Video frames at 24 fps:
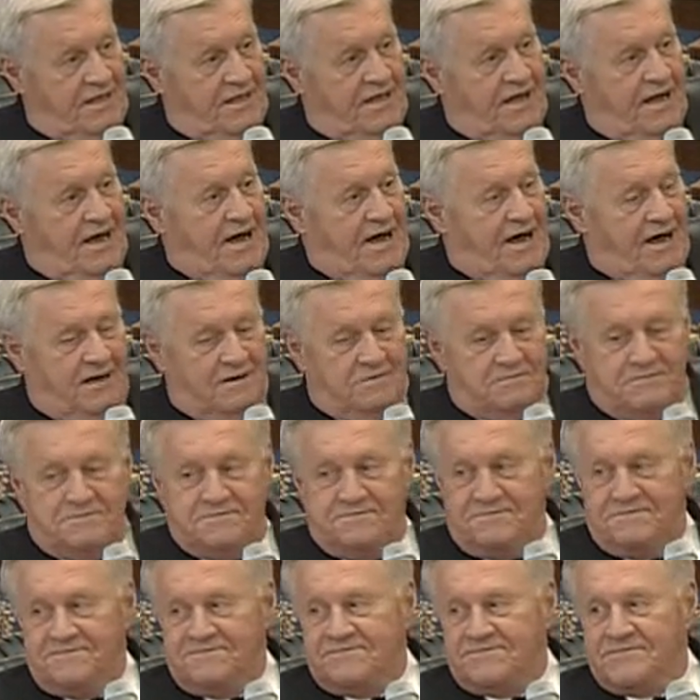
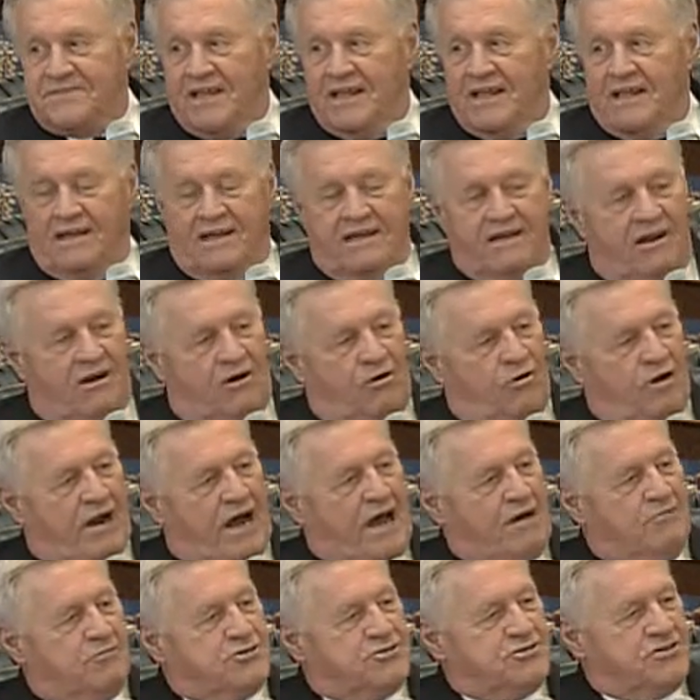When
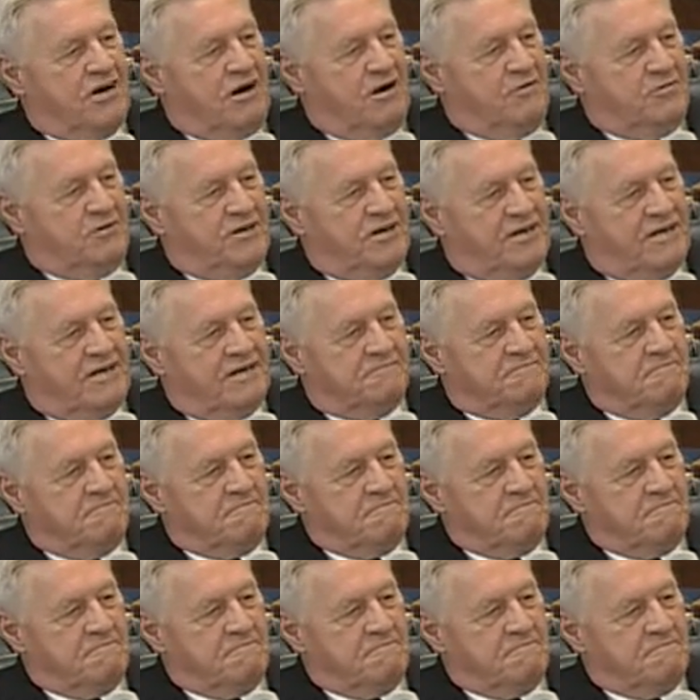I was chairman,